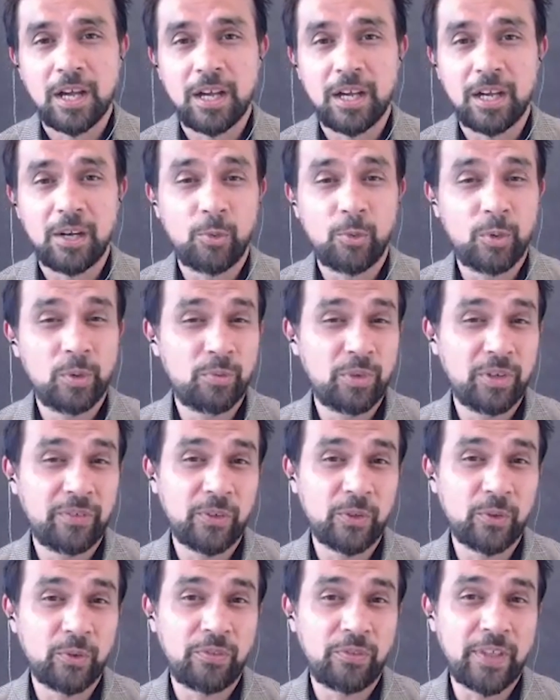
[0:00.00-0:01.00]
We'll
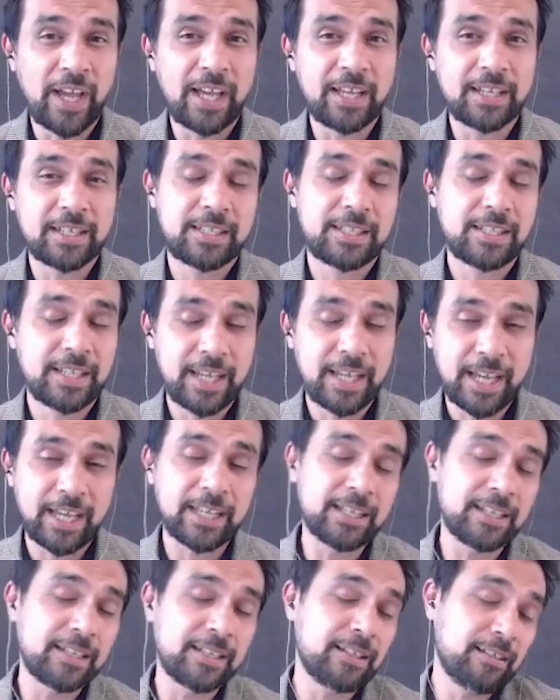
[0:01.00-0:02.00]
review that,
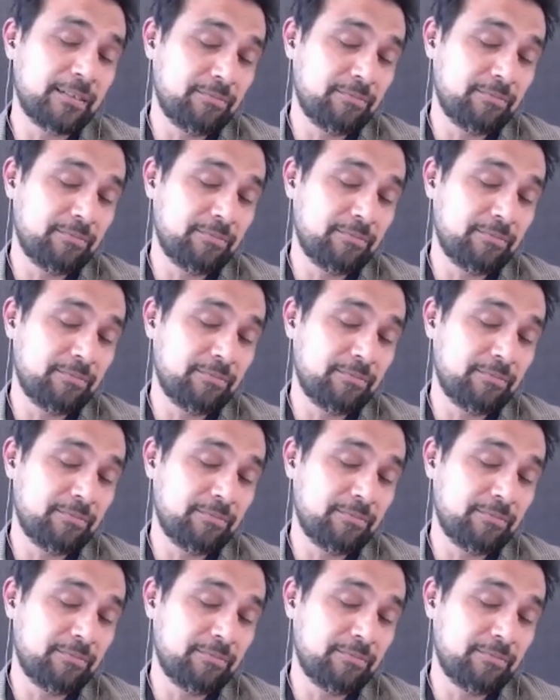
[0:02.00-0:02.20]
and